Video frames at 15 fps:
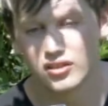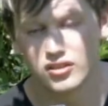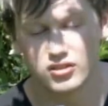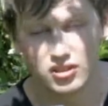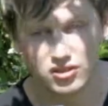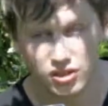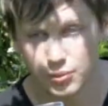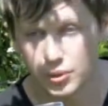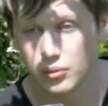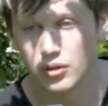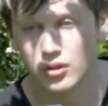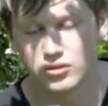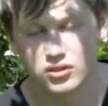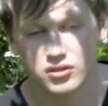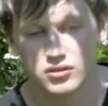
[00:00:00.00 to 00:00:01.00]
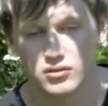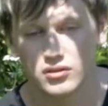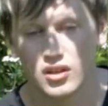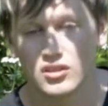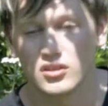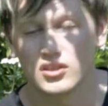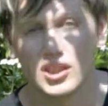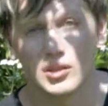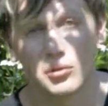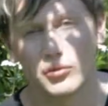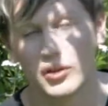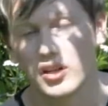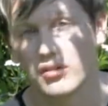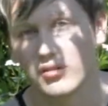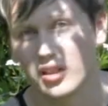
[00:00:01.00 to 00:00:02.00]
because it took me a while to understand what
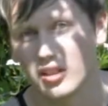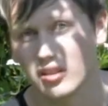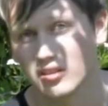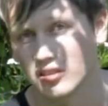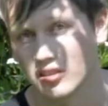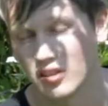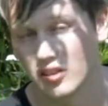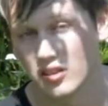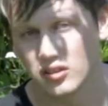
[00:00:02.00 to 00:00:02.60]
rendering is.